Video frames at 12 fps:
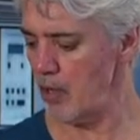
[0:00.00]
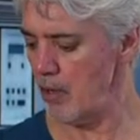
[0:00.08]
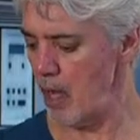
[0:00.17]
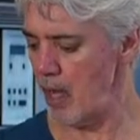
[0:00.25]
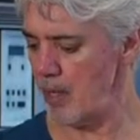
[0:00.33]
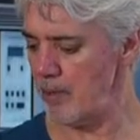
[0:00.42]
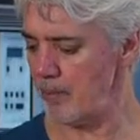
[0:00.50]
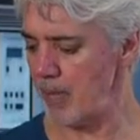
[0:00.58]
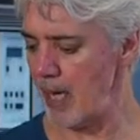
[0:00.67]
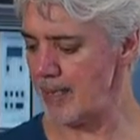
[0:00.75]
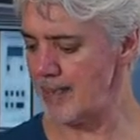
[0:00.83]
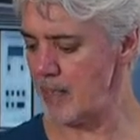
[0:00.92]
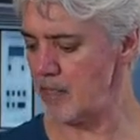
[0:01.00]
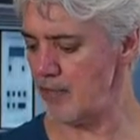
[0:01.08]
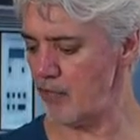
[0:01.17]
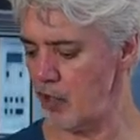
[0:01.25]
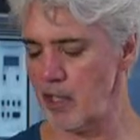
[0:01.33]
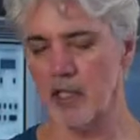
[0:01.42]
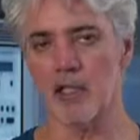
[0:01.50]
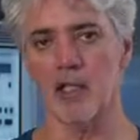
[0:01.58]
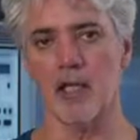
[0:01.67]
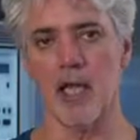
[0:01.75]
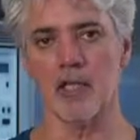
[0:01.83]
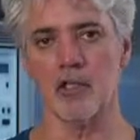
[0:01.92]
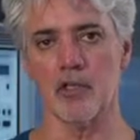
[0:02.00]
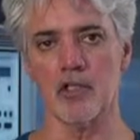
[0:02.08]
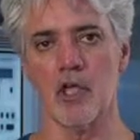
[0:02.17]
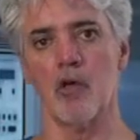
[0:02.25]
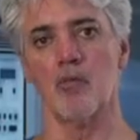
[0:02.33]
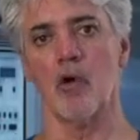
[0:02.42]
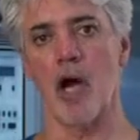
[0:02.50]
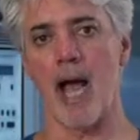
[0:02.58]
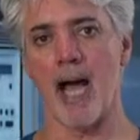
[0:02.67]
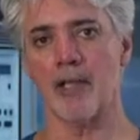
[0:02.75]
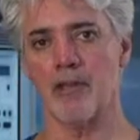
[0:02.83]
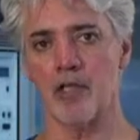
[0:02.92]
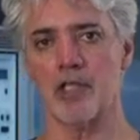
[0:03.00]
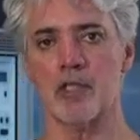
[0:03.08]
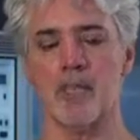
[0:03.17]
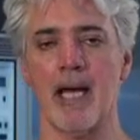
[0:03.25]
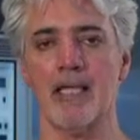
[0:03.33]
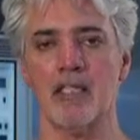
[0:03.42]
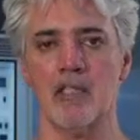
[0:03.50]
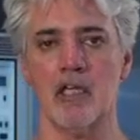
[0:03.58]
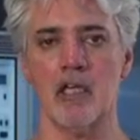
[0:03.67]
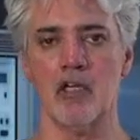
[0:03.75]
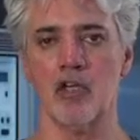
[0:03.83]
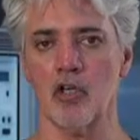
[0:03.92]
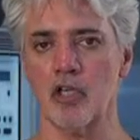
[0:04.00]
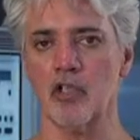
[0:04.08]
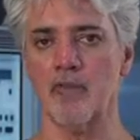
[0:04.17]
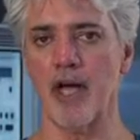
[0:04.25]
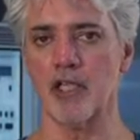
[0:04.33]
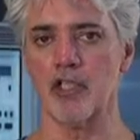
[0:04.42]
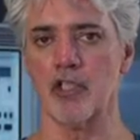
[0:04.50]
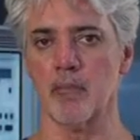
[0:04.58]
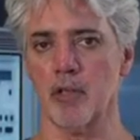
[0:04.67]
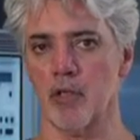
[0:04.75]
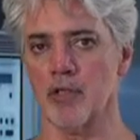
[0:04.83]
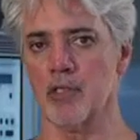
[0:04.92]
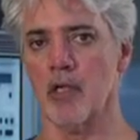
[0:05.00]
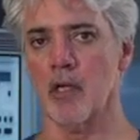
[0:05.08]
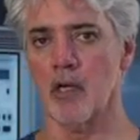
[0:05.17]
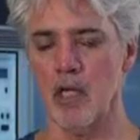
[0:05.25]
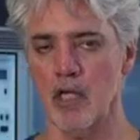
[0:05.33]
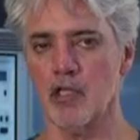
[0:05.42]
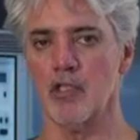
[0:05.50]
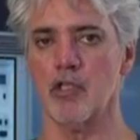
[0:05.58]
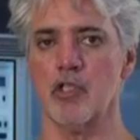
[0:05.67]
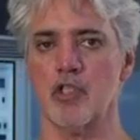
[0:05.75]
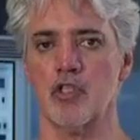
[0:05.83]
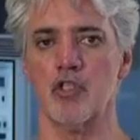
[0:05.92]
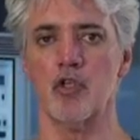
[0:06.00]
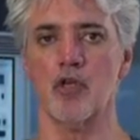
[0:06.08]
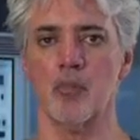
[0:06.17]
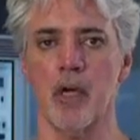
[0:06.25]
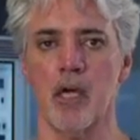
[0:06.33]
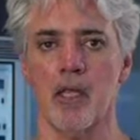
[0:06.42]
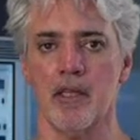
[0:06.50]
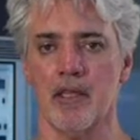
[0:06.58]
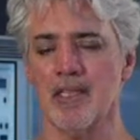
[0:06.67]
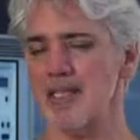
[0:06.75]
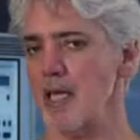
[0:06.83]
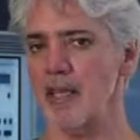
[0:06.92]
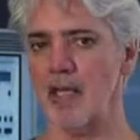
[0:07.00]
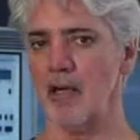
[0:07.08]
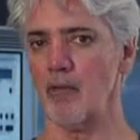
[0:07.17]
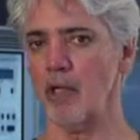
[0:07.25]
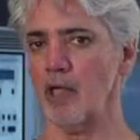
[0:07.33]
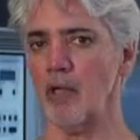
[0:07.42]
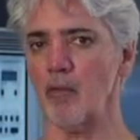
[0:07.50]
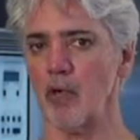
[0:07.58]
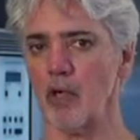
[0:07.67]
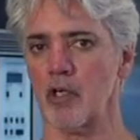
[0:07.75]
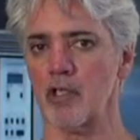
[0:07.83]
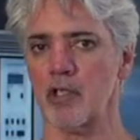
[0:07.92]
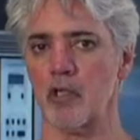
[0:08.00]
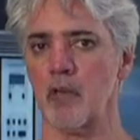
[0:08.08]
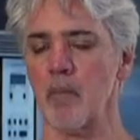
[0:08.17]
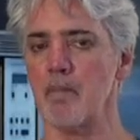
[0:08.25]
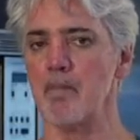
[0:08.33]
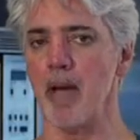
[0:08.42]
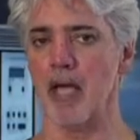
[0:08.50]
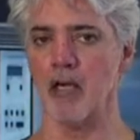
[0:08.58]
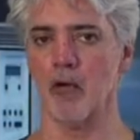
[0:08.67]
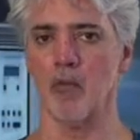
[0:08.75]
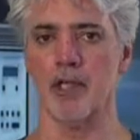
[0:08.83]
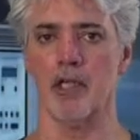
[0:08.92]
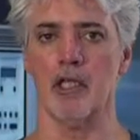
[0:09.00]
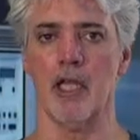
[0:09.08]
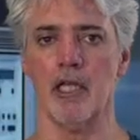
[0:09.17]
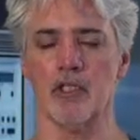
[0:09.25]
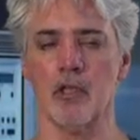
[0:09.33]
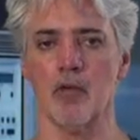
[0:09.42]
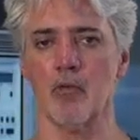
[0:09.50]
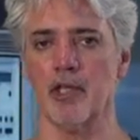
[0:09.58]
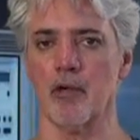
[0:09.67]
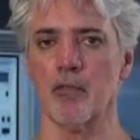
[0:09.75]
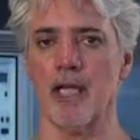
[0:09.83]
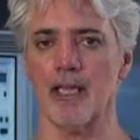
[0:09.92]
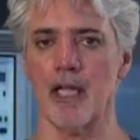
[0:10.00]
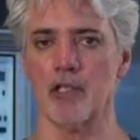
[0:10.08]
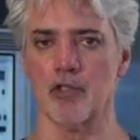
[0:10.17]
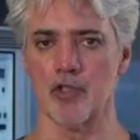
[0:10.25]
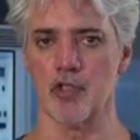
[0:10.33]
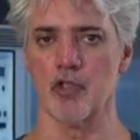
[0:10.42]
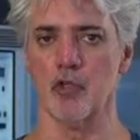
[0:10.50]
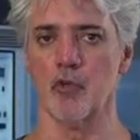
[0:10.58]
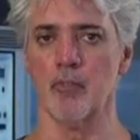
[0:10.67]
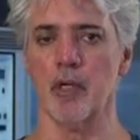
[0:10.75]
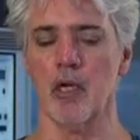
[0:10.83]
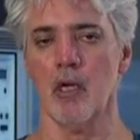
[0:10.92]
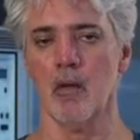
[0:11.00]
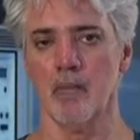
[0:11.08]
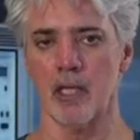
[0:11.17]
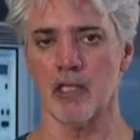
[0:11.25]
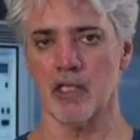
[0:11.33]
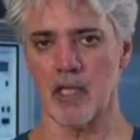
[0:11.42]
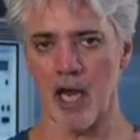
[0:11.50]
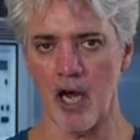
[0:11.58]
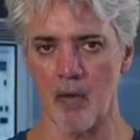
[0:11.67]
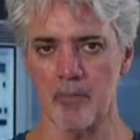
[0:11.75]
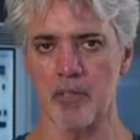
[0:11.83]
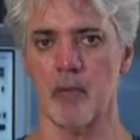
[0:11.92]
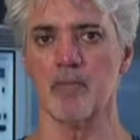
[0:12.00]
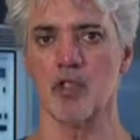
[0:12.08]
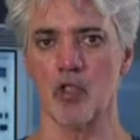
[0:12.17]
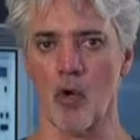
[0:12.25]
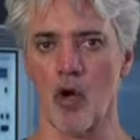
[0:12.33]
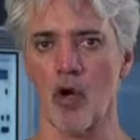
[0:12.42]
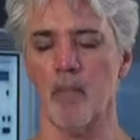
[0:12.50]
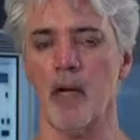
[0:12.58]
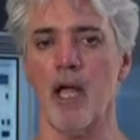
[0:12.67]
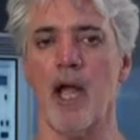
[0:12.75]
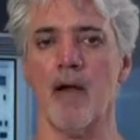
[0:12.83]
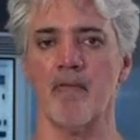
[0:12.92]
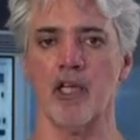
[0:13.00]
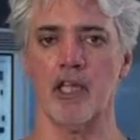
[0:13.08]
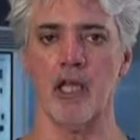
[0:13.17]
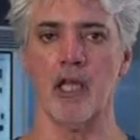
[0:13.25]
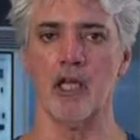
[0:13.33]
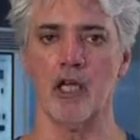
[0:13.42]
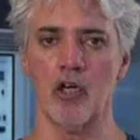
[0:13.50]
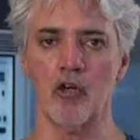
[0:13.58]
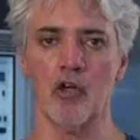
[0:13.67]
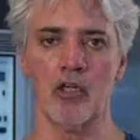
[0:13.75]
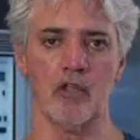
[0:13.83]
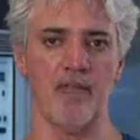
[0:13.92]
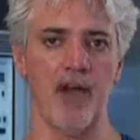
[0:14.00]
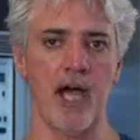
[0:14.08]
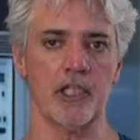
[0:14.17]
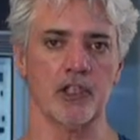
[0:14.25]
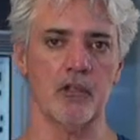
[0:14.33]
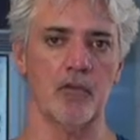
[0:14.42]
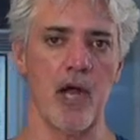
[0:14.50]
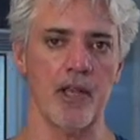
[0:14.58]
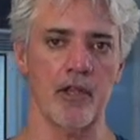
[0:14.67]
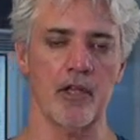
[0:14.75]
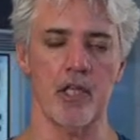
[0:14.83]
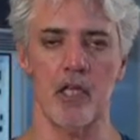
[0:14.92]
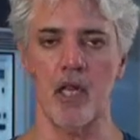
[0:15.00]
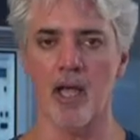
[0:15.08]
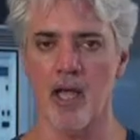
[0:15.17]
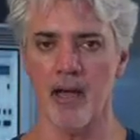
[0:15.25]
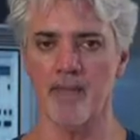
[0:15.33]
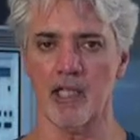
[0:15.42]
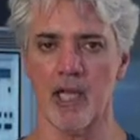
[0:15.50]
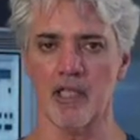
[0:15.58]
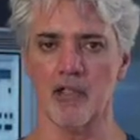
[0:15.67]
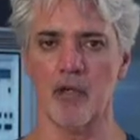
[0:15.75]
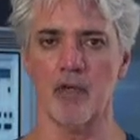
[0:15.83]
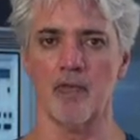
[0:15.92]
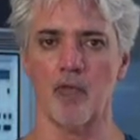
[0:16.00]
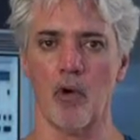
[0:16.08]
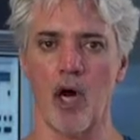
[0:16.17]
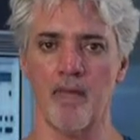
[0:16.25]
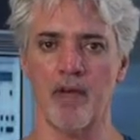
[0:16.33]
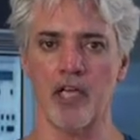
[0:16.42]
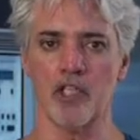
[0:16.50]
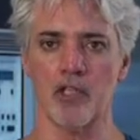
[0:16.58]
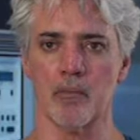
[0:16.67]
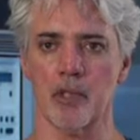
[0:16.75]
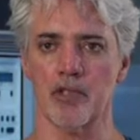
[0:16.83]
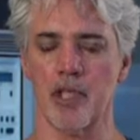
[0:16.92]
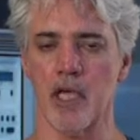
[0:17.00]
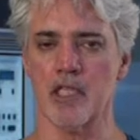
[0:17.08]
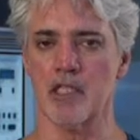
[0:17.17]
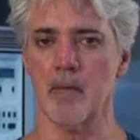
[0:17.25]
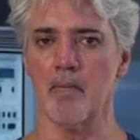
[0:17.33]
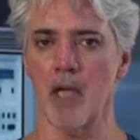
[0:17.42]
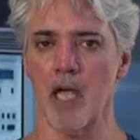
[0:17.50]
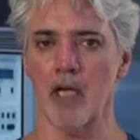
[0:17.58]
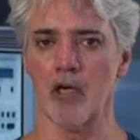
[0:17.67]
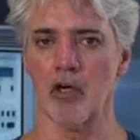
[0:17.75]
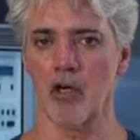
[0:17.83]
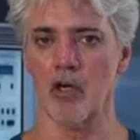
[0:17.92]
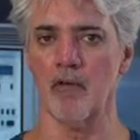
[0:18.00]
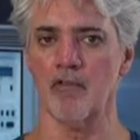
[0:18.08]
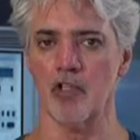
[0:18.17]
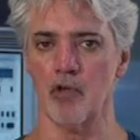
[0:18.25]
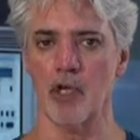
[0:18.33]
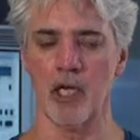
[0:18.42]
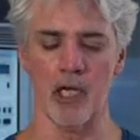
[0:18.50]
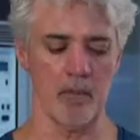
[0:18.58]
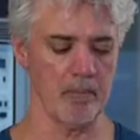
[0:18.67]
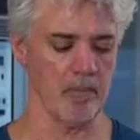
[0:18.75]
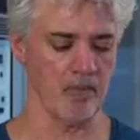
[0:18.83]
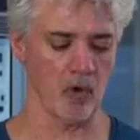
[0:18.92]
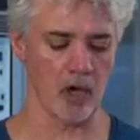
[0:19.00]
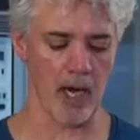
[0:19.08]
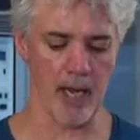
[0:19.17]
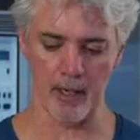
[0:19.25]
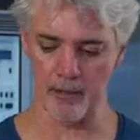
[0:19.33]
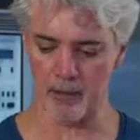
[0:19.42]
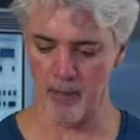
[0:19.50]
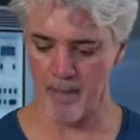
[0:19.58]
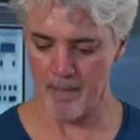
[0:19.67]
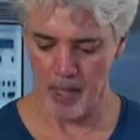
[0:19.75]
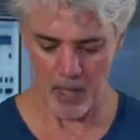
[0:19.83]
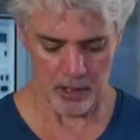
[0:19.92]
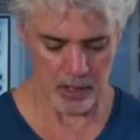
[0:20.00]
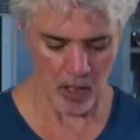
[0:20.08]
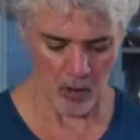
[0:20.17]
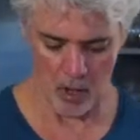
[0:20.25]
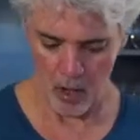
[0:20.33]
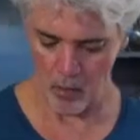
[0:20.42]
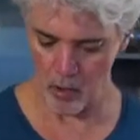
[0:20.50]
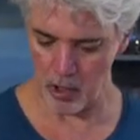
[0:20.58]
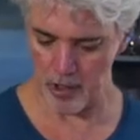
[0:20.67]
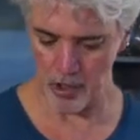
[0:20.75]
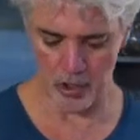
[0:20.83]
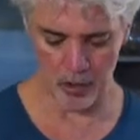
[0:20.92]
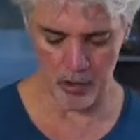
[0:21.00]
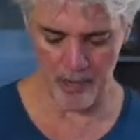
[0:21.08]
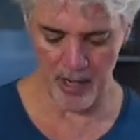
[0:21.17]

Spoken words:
the process of cooking the lentils, we'll add those spicy cooked vegetables into the soup. This, I think, really works better with a red lentil soup because it helps absorb everything in a cooked fashion rather than having that sort of raw vegetable taste that may occur if you're doing it beforehand. So we're going to do the